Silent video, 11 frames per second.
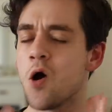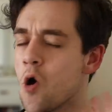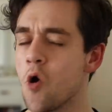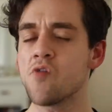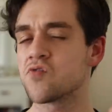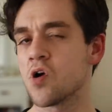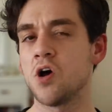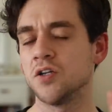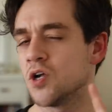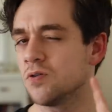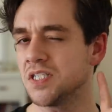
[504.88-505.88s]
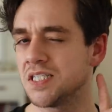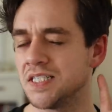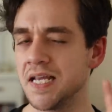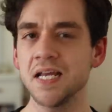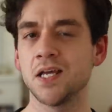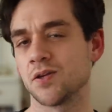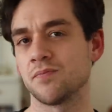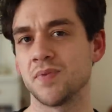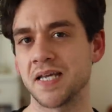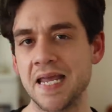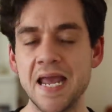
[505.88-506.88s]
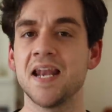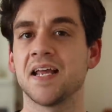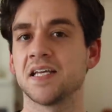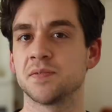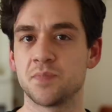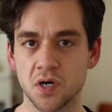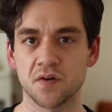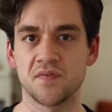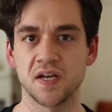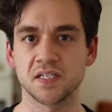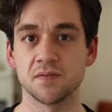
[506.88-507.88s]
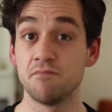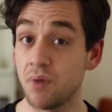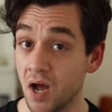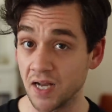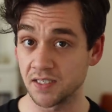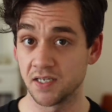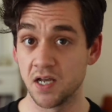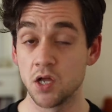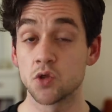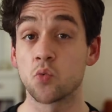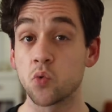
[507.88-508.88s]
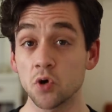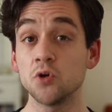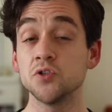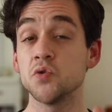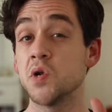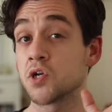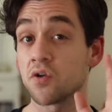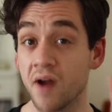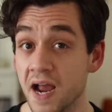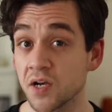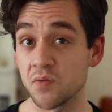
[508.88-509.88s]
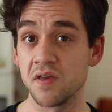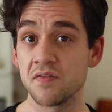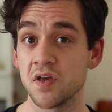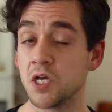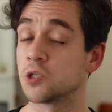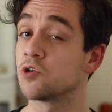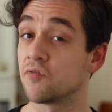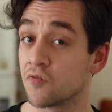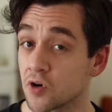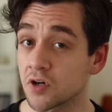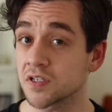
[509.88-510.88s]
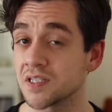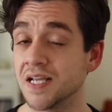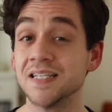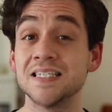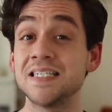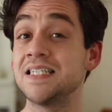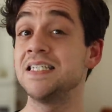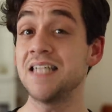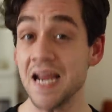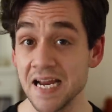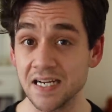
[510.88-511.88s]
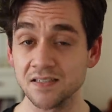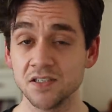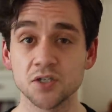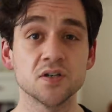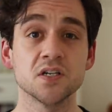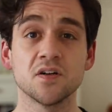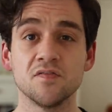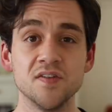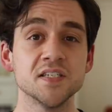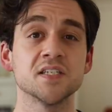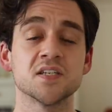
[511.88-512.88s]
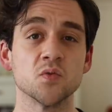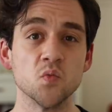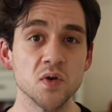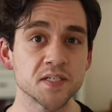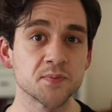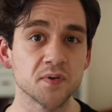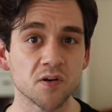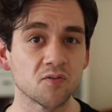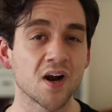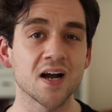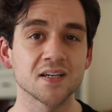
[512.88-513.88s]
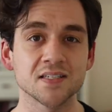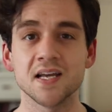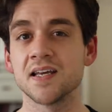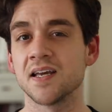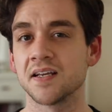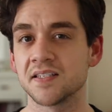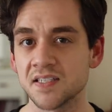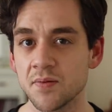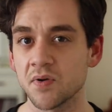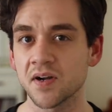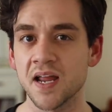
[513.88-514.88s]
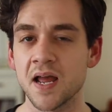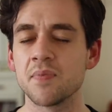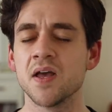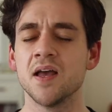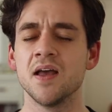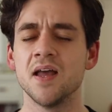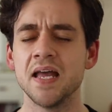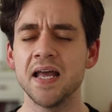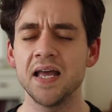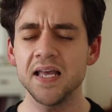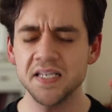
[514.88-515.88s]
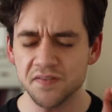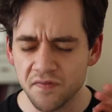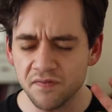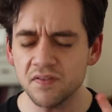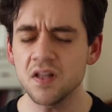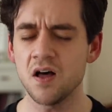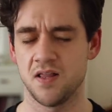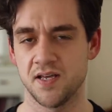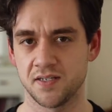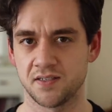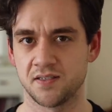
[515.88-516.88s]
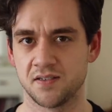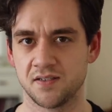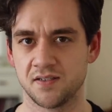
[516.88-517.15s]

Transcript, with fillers: Overall, no singular mechanic is perfect, but the world you interact with, traverse, and stay in during your visit to the Whispering Rock Psychic Summer Camp is flawless.